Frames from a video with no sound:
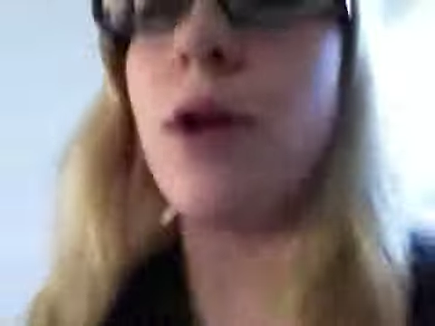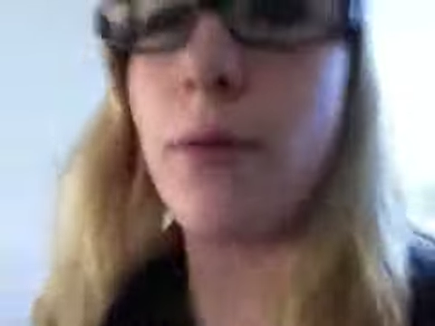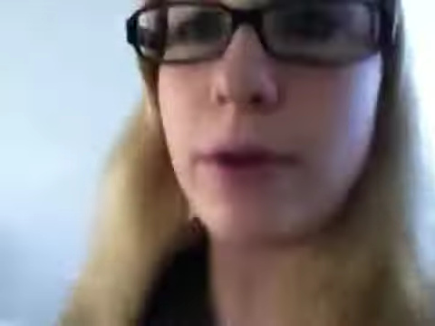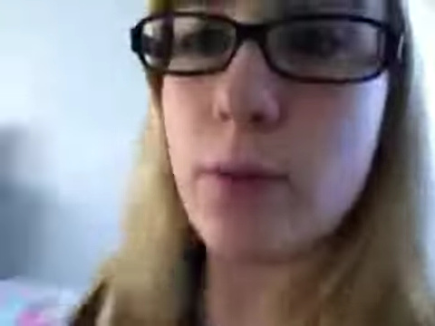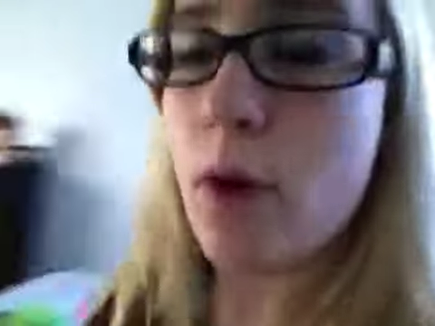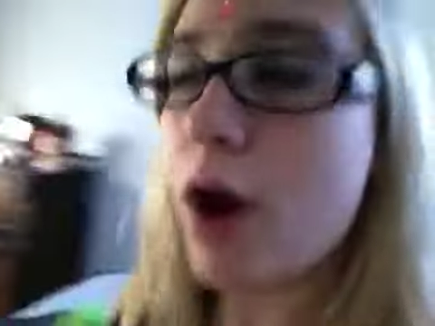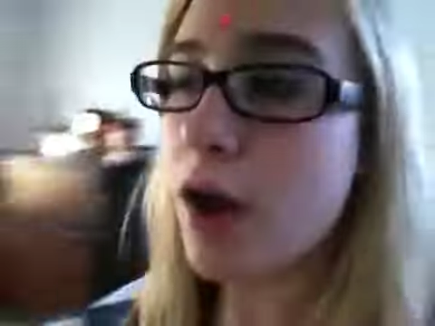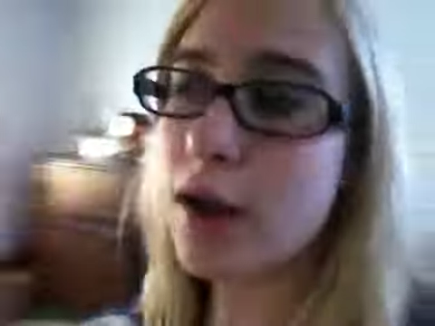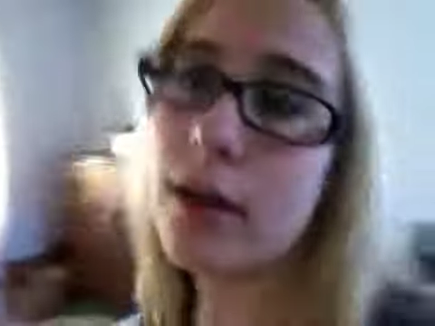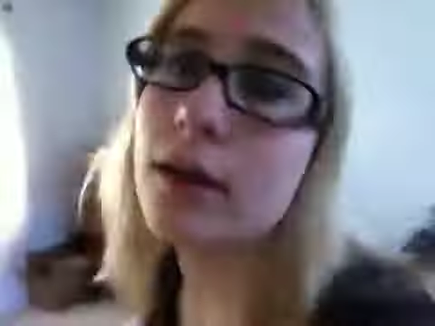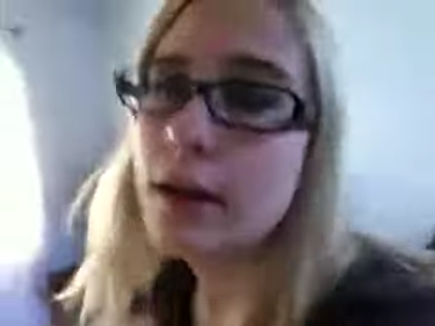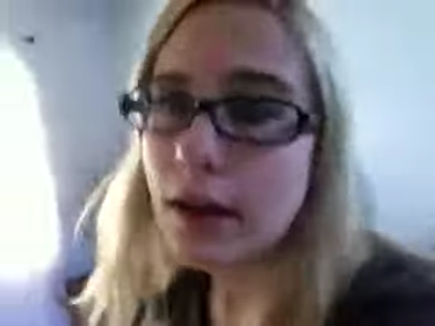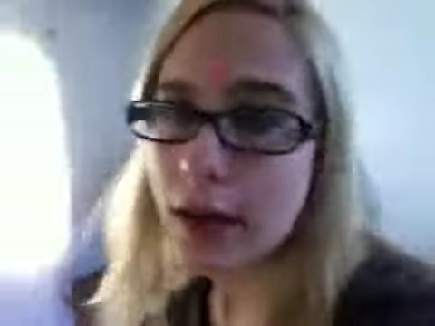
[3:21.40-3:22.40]
while we walk,
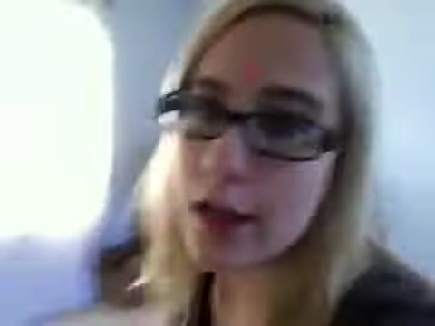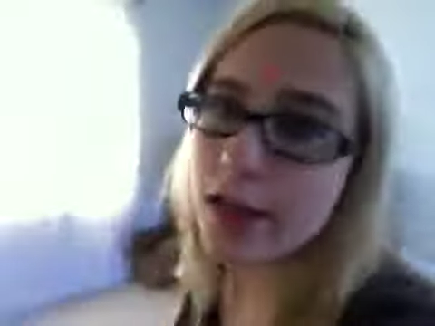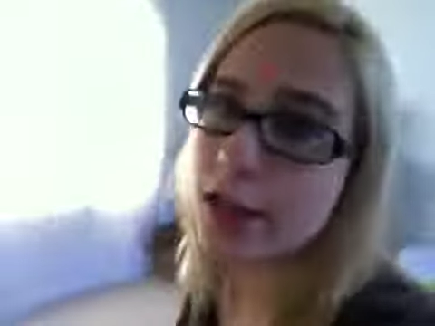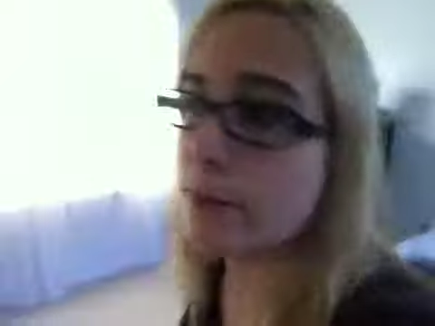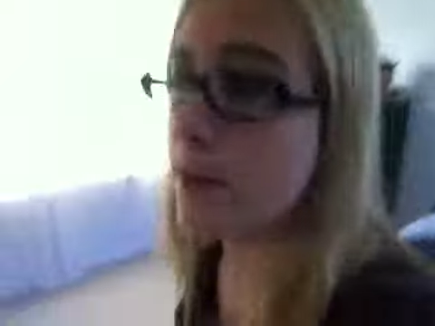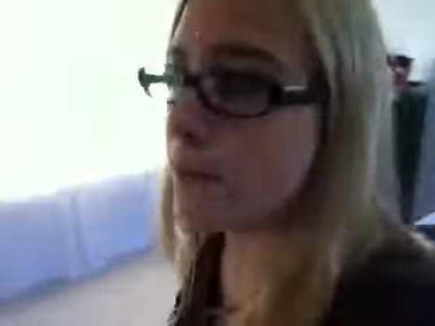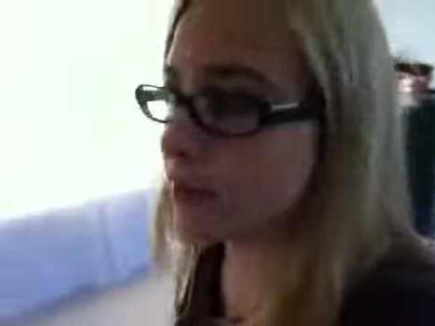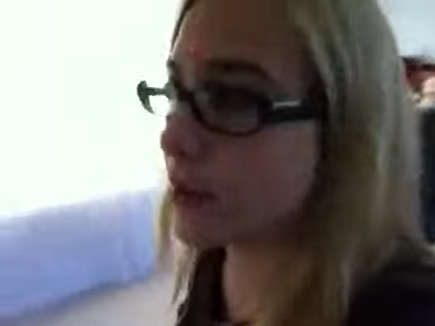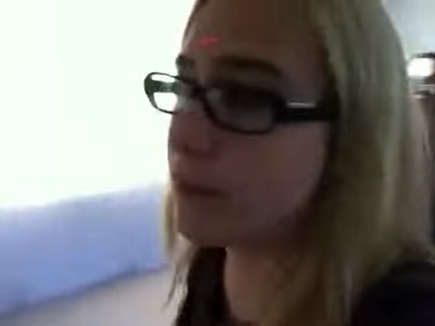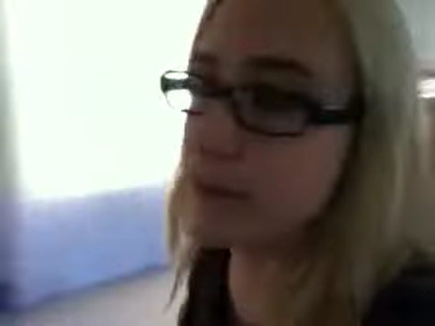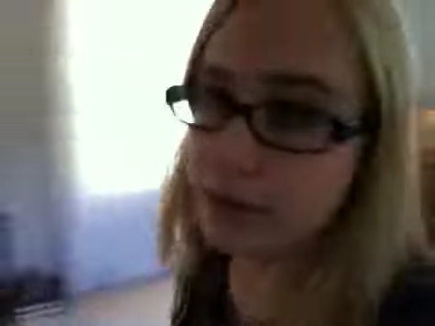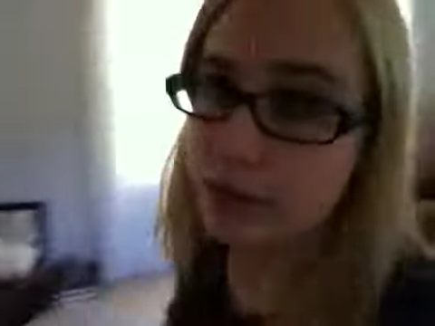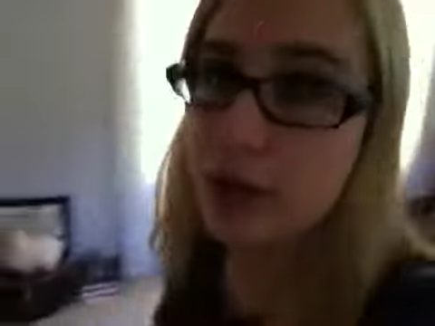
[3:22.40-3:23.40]
I'll come up with
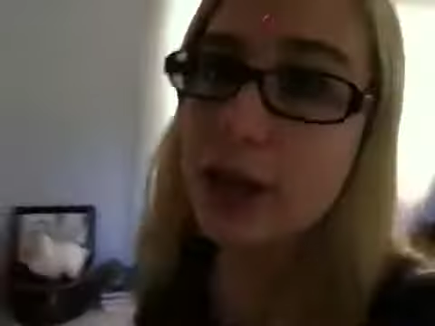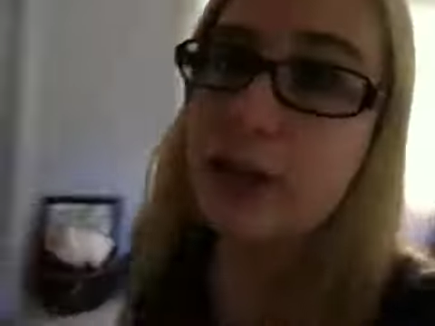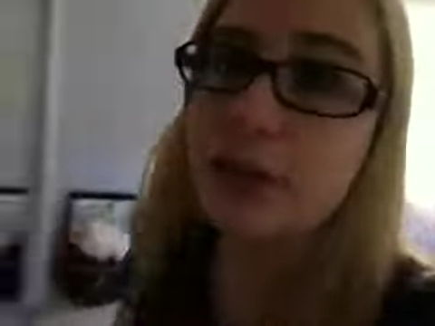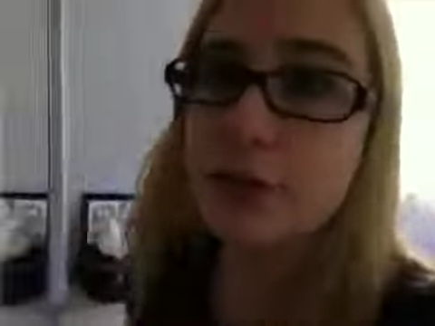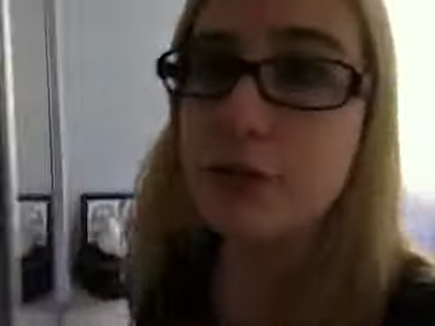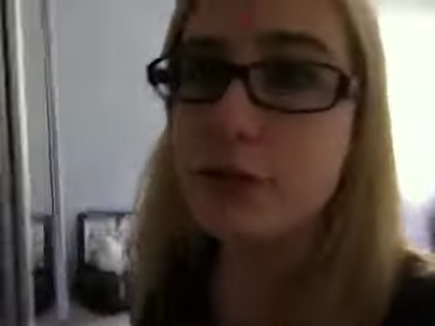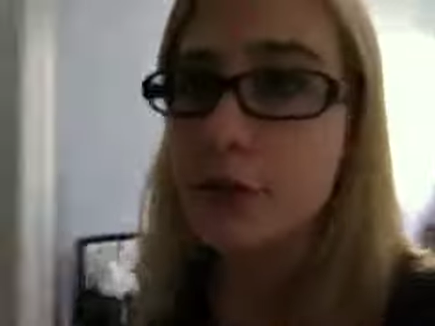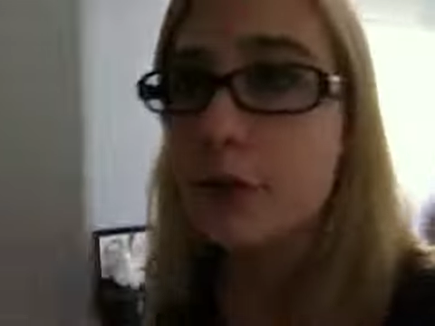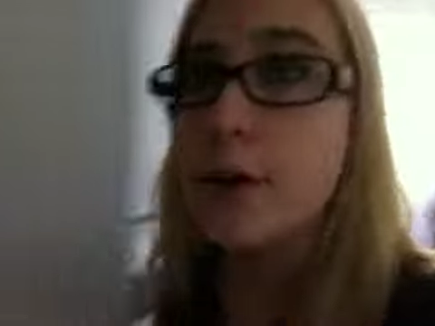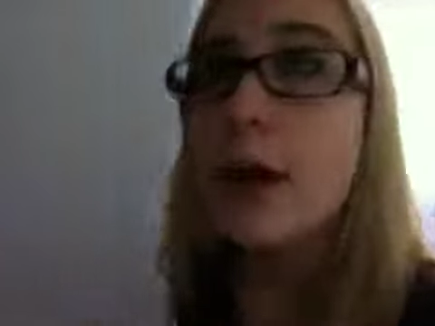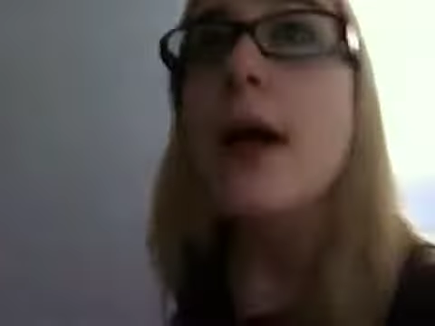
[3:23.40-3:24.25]
something to challenge you to.